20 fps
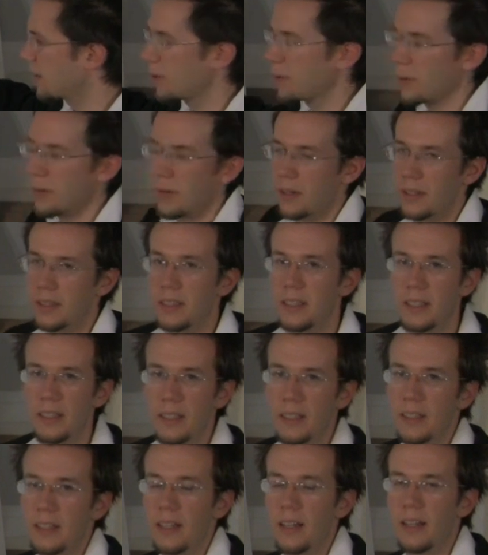chord
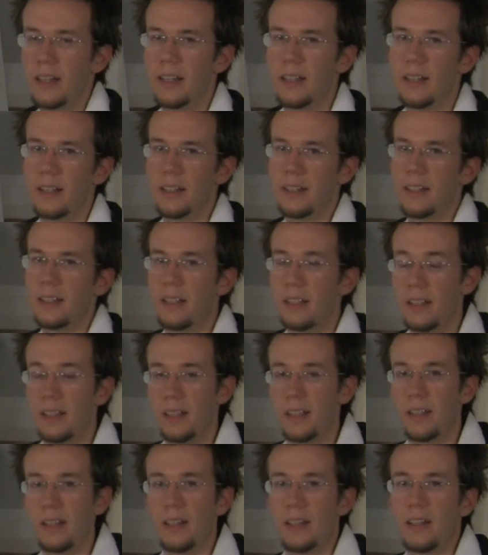in
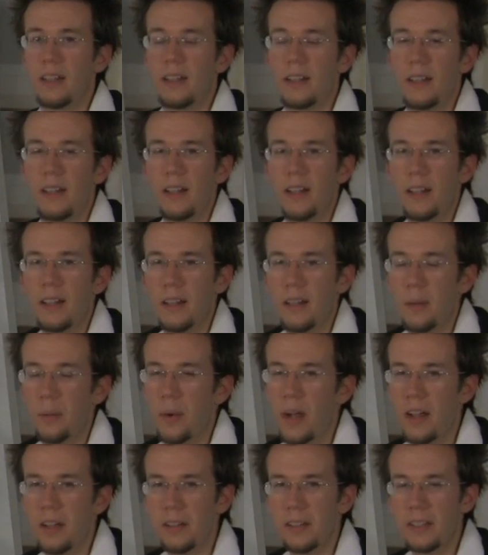
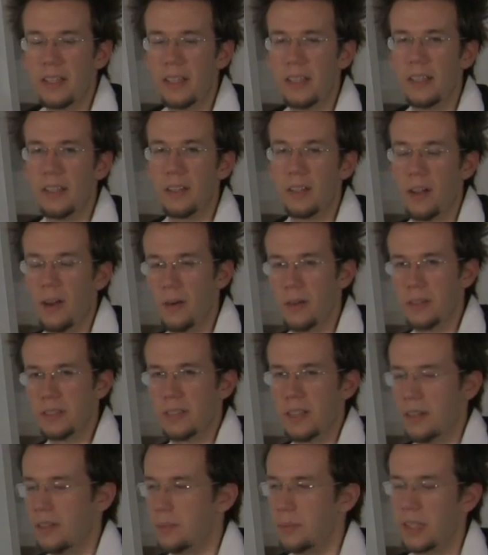minor key, you're
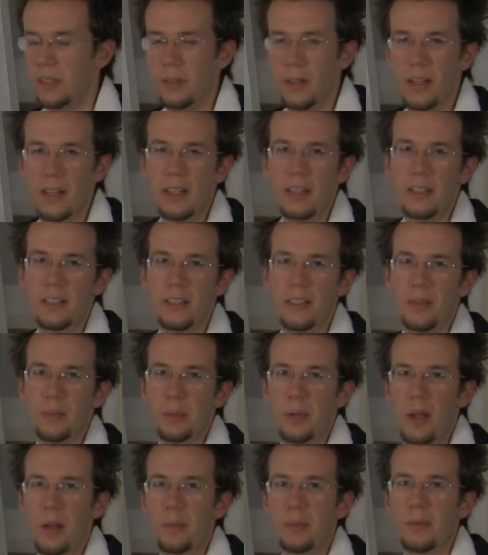always going to be running into the
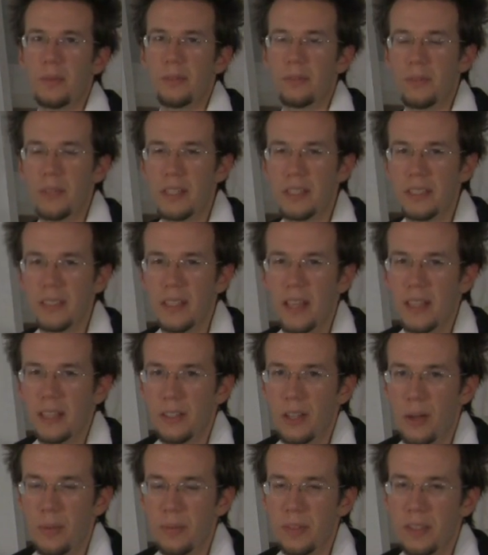problem of raising
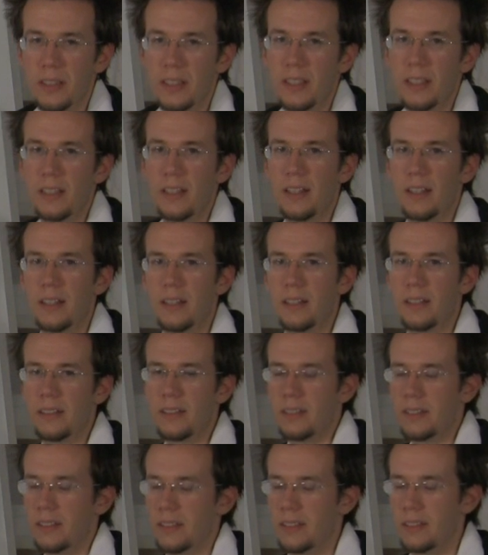that dominant,
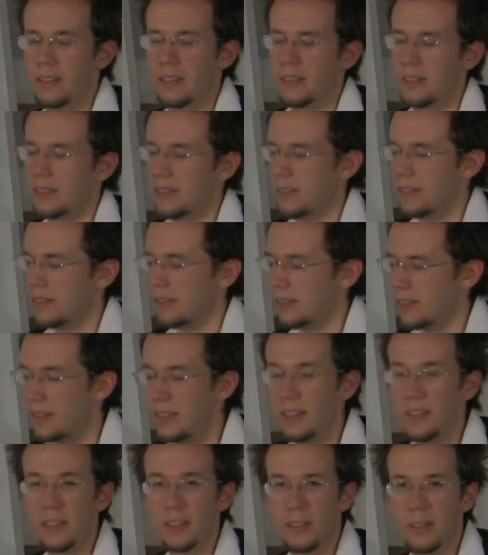the
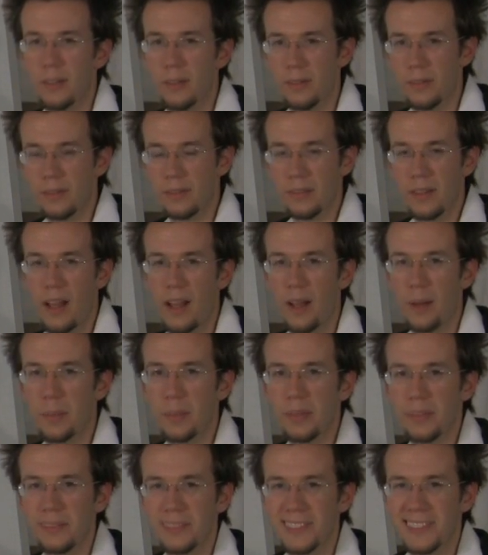leading tone
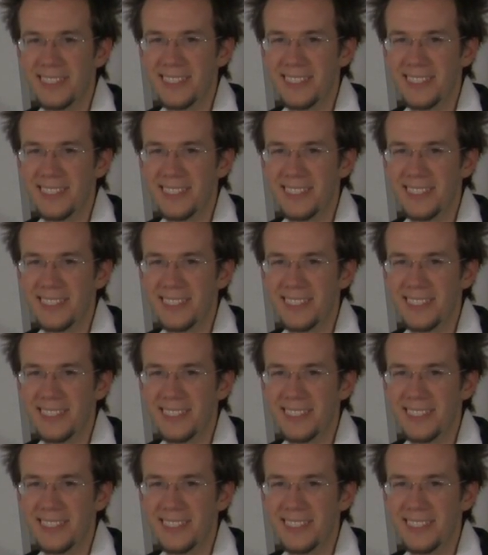up.